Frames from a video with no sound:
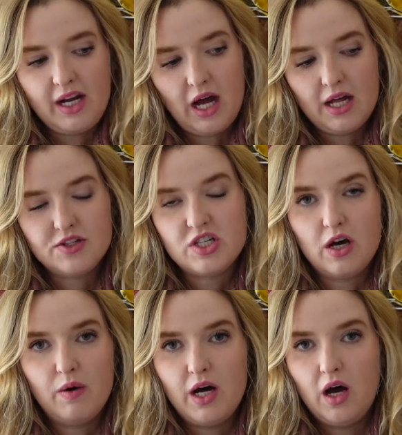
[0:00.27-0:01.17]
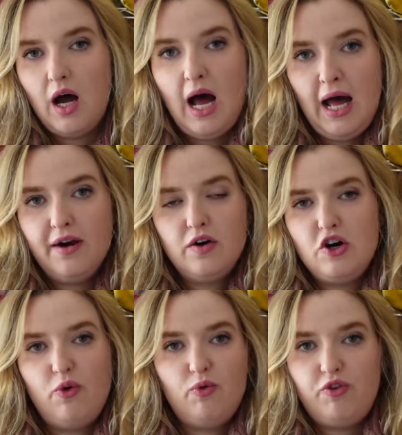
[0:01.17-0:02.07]
guys, so I don't
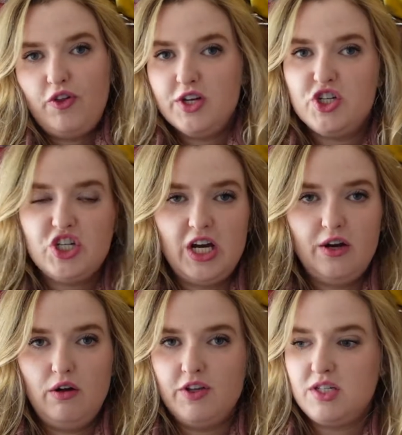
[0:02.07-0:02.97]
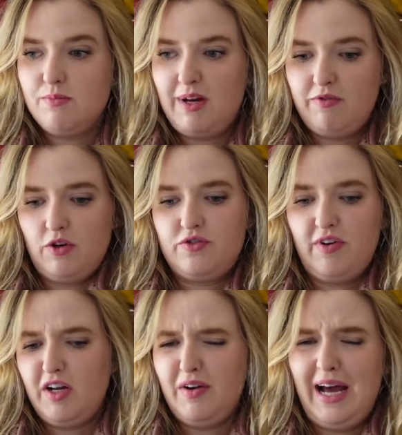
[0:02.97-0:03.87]
know for this channel, this is my first
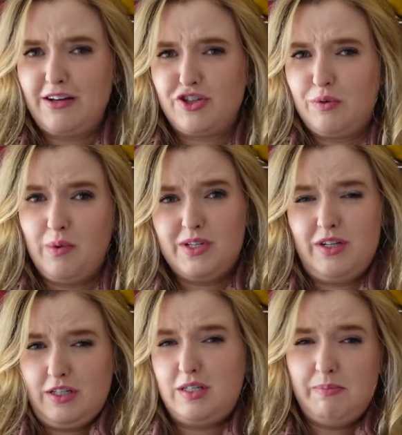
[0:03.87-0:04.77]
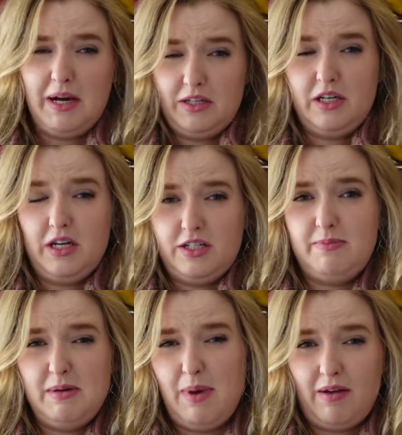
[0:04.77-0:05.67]
video and I actually wasn't expecting it to
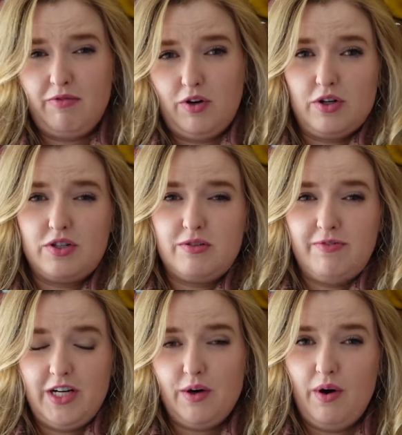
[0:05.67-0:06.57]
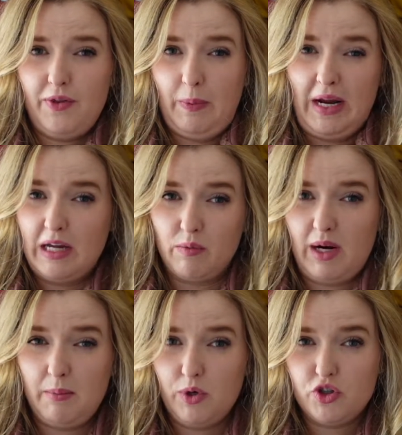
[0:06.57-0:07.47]
be my first video on the Reagan
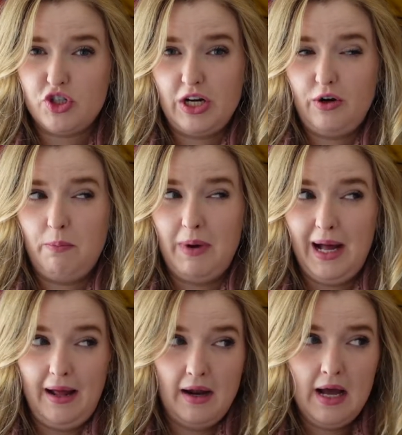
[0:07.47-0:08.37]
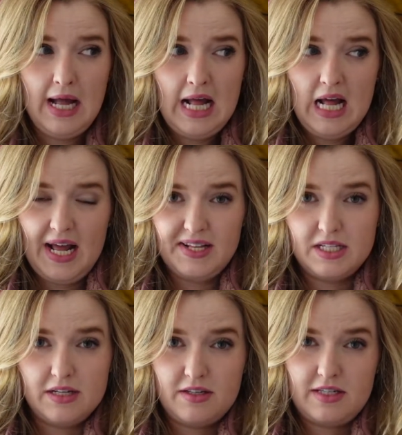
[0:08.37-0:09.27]
Rambles channel, but it's
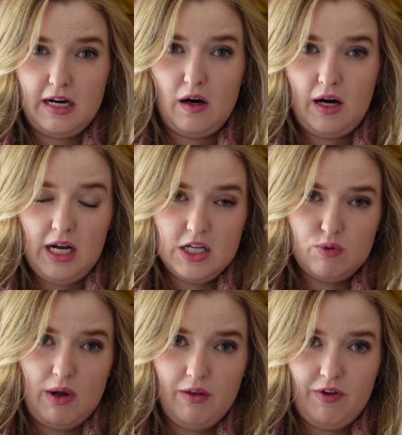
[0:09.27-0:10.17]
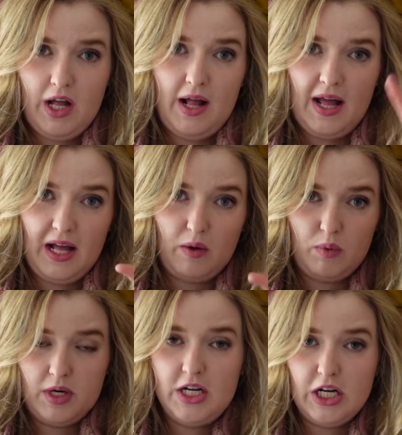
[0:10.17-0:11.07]
necessary, it's relevant, and we're
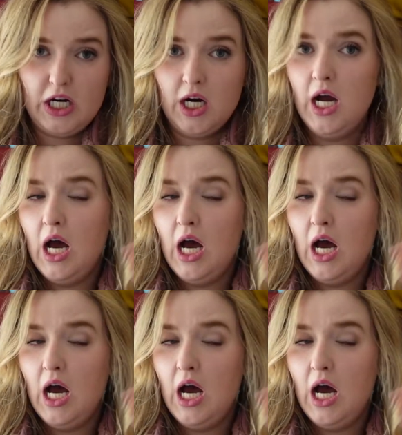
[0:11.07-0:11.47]
here.